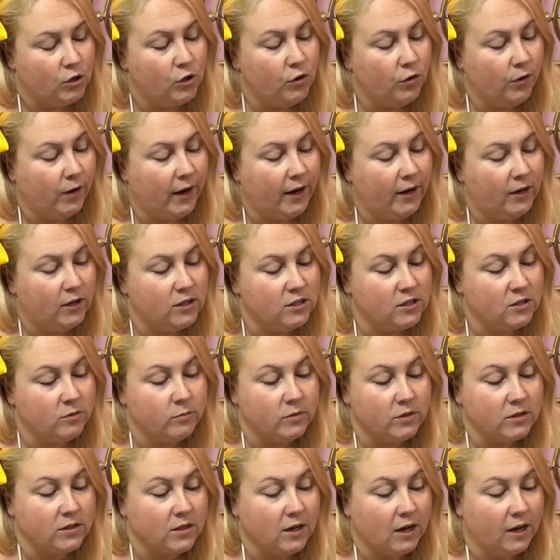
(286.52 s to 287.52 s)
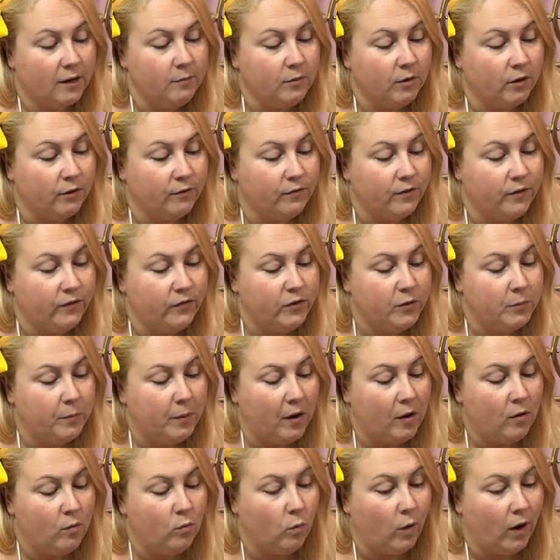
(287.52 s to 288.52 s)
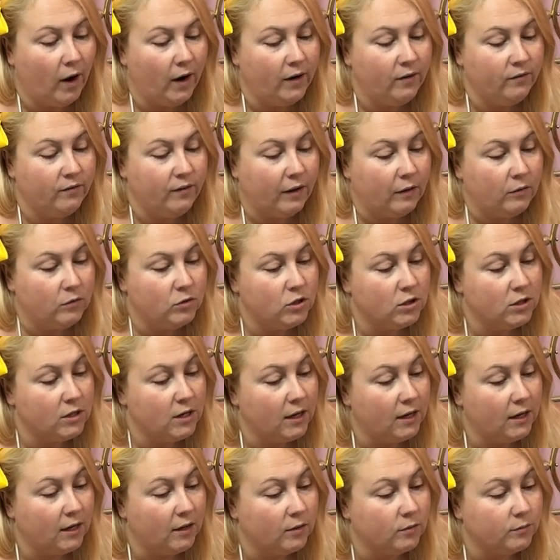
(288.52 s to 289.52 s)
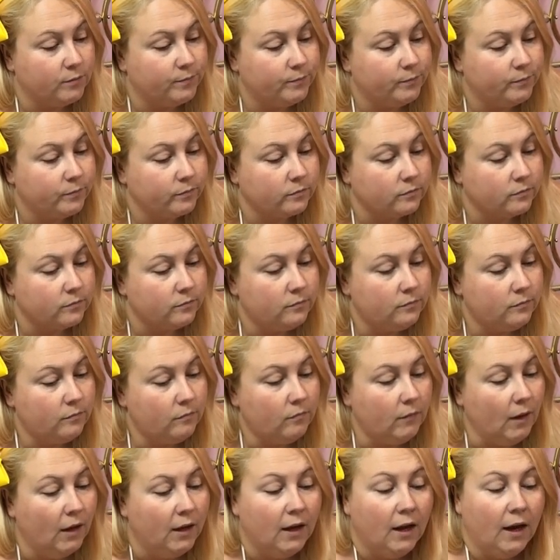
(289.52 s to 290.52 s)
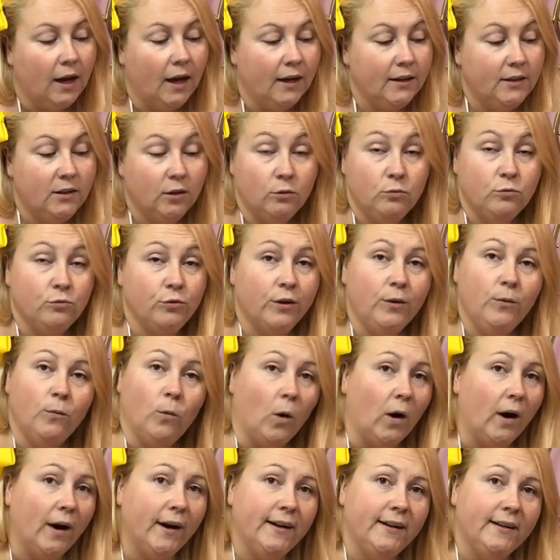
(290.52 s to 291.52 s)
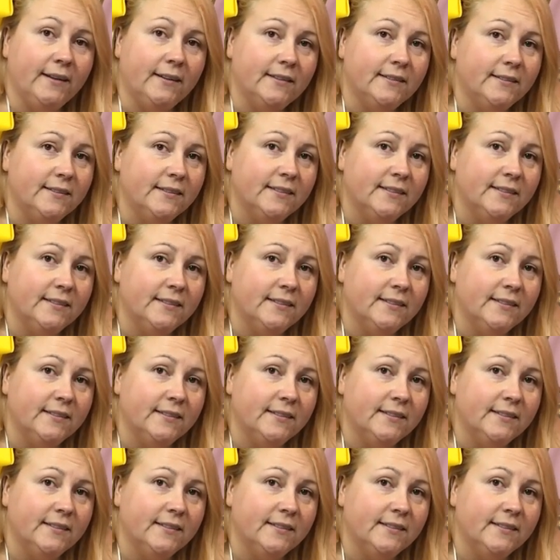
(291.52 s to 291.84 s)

UK customers claim your £50 wine voucher now. I don't drink wine.